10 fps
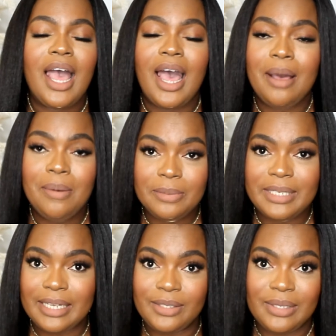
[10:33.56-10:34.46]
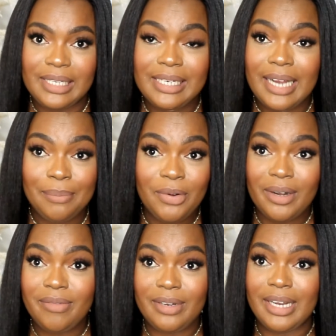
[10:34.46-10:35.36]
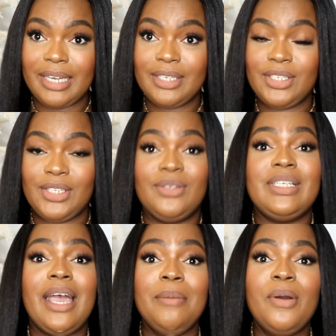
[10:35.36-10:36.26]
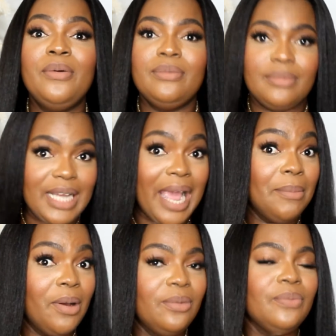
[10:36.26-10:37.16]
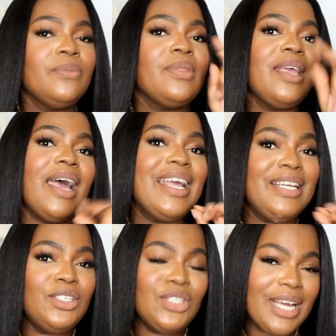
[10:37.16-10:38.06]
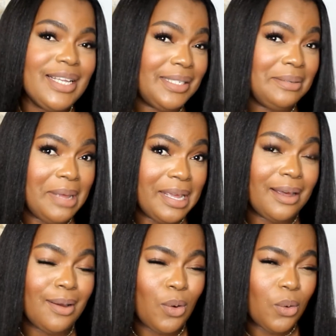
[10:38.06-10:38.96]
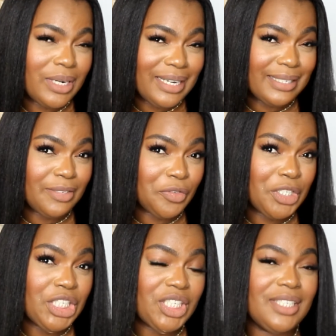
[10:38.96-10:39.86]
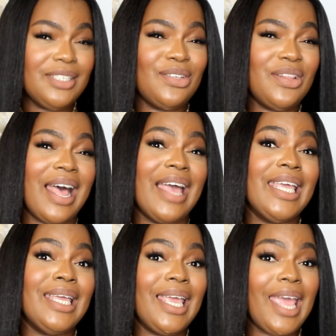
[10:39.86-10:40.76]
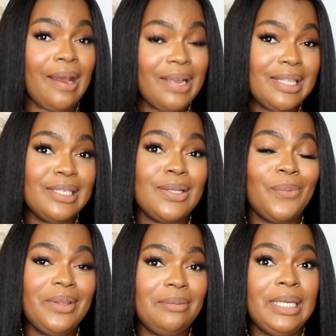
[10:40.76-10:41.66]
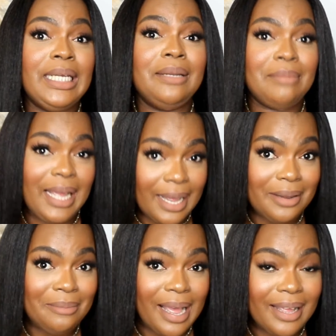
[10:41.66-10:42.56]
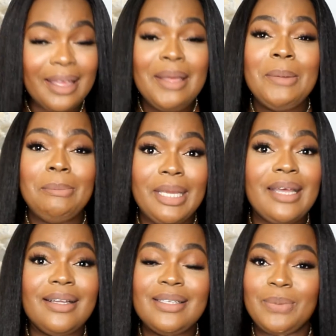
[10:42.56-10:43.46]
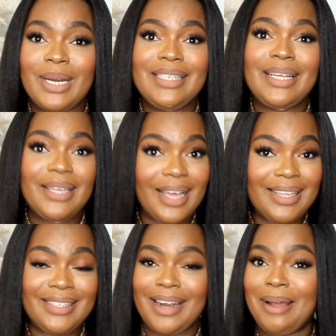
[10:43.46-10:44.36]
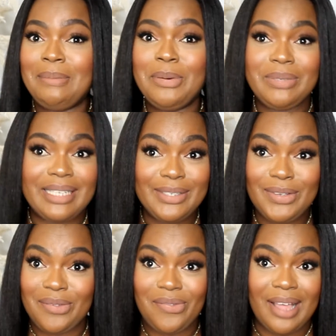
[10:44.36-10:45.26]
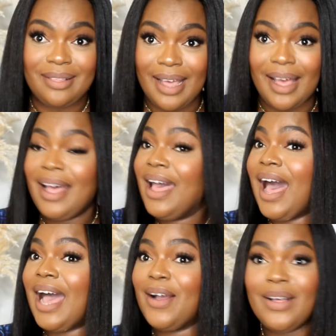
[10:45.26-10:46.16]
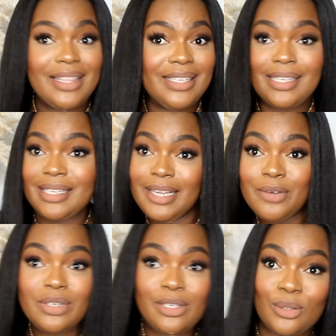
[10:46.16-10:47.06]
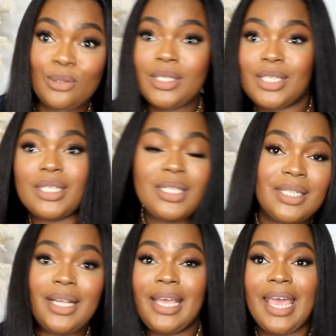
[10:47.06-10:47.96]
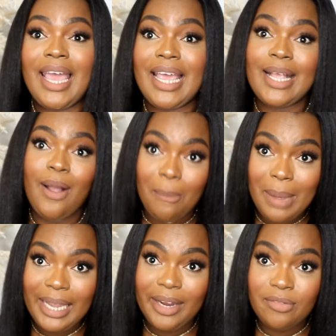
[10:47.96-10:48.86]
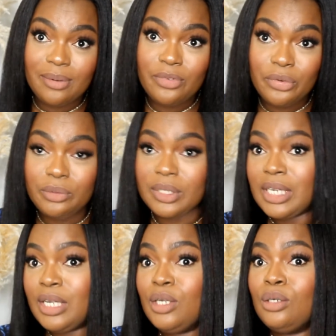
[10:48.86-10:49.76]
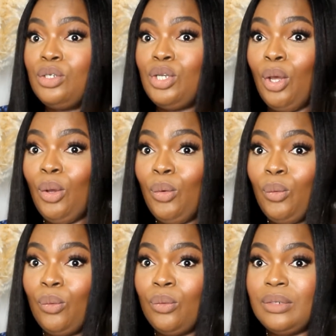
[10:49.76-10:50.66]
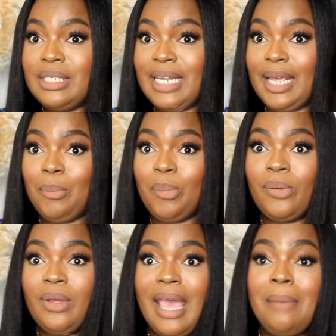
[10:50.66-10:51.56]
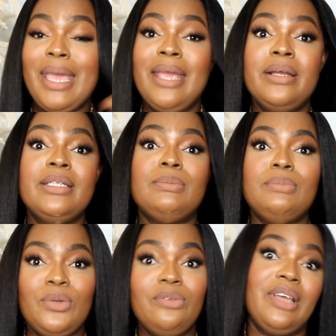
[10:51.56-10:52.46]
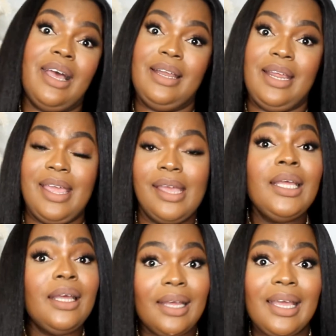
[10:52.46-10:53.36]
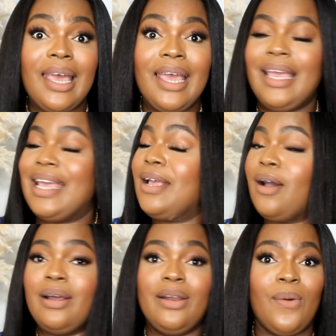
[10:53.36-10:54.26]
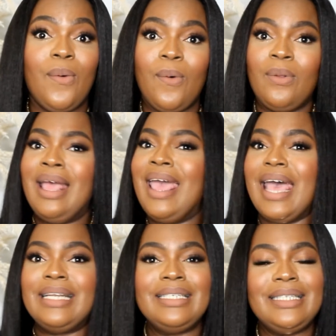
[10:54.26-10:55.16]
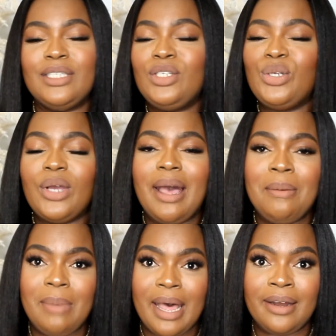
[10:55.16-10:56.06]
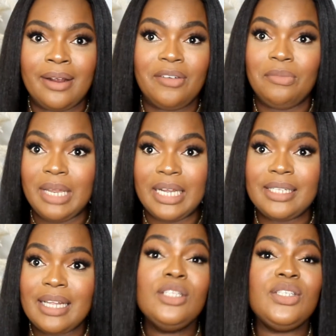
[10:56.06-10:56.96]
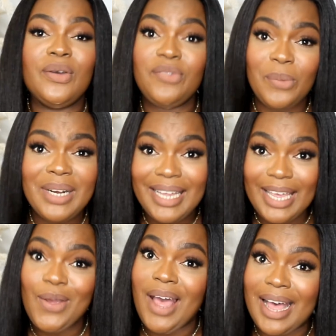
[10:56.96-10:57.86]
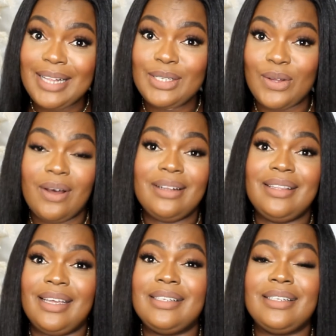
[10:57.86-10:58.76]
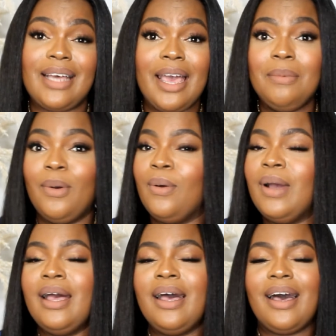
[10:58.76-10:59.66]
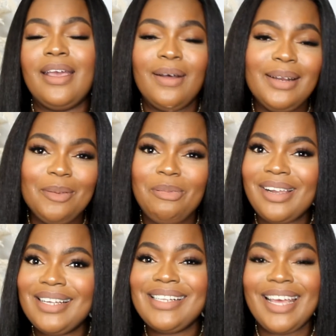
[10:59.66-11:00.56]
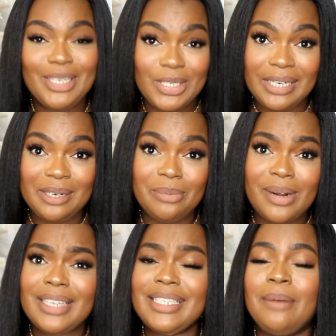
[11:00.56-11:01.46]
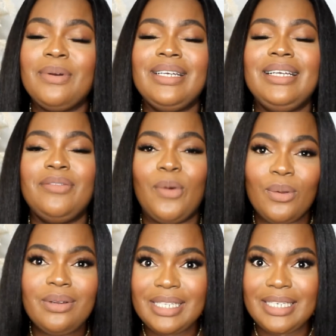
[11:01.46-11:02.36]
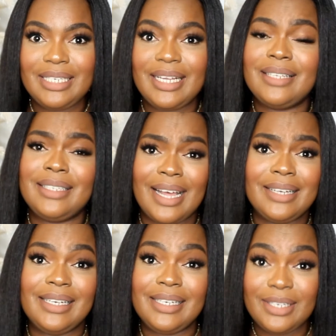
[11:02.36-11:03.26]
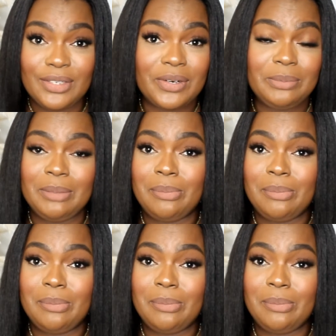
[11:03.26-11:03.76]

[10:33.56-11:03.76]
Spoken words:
I'm obsessed with it. I'm not even lying to you. Tymo, I need you guys to make a cordless version so that I can carry this with me in my handbag, because when I tell you guys that I'm obsessed with the fact that I got these sleek results, okay? It got my hair from root to tip, and my hair is moving, honey, okay? It got it all, and it just took a matter of minutes. So if you want to get your hands on this Tymo Ionic Plus hair straightener brush, I'm going to leave all of the details down in the description